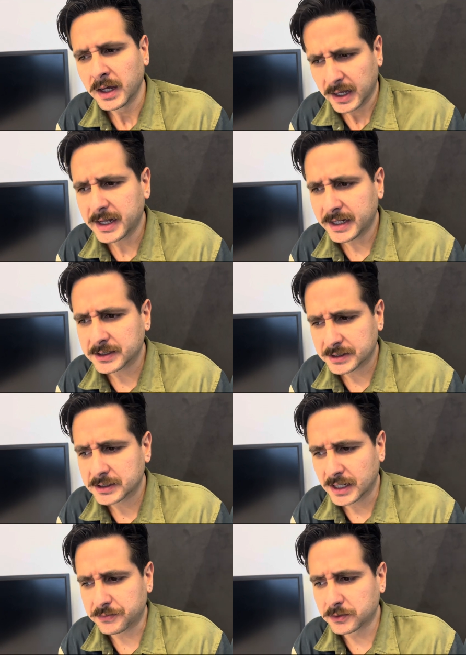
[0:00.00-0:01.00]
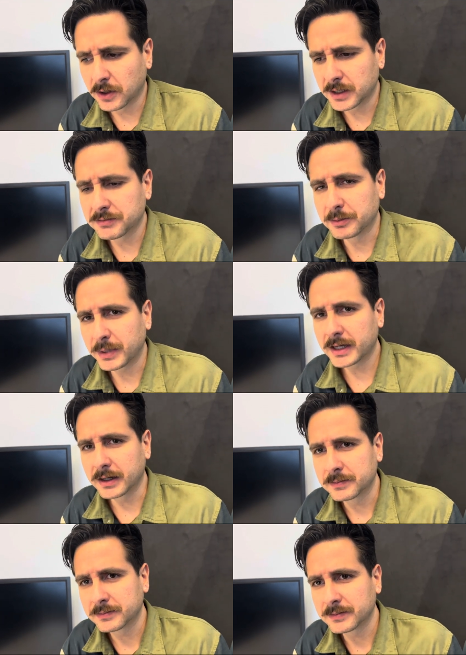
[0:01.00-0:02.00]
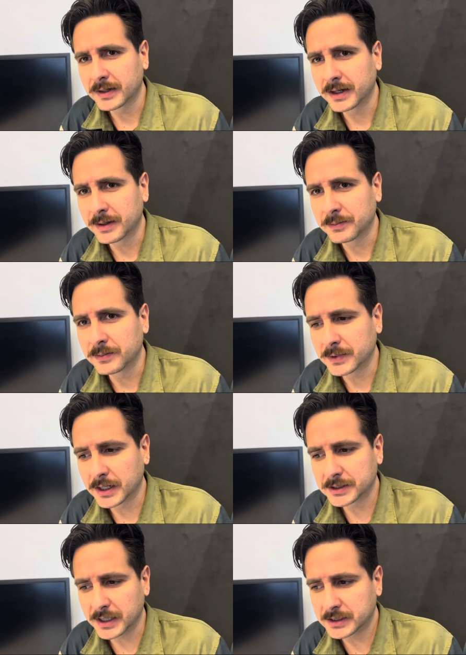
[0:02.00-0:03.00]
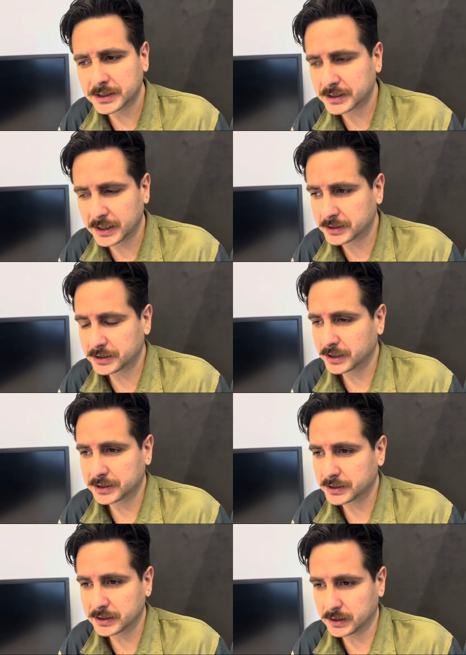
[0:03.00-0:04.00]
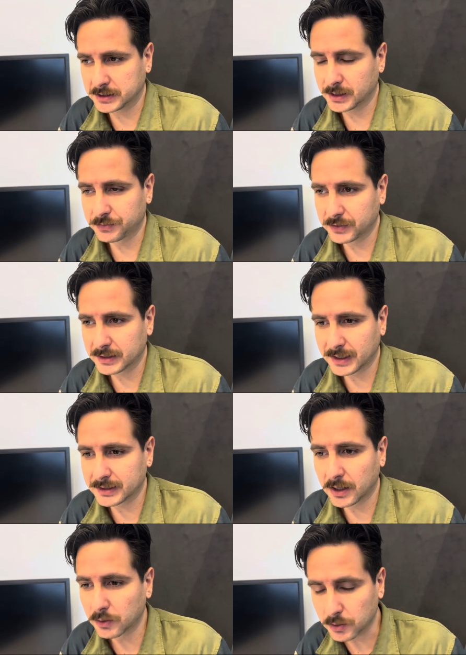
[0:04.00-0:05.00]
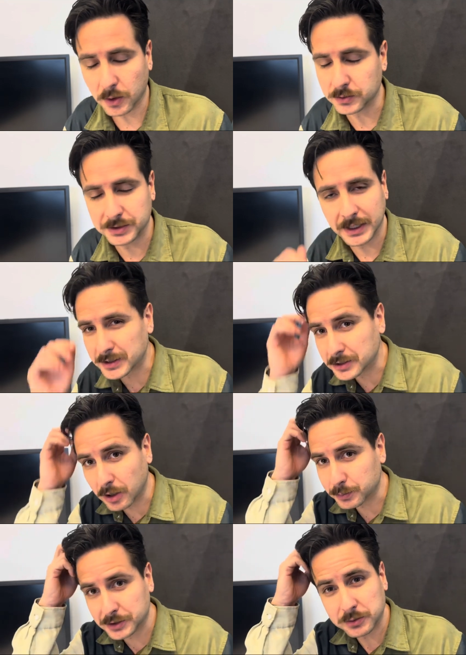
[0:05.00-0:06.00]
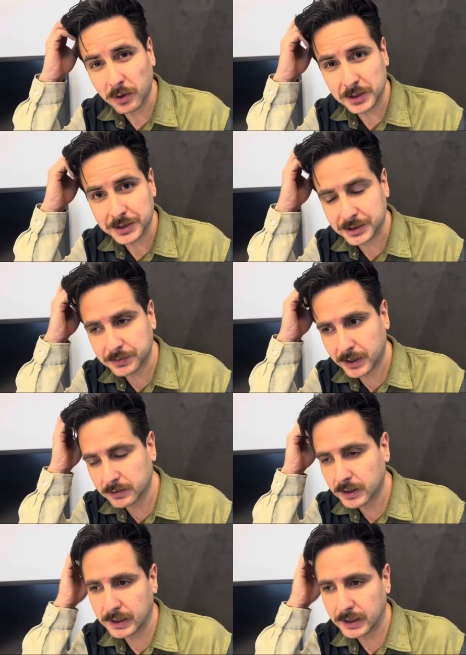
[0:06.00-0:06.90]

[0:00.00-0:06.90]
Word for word: It is, if not even bigger, because um, it's it's just something that the whole continent stops to watch as well.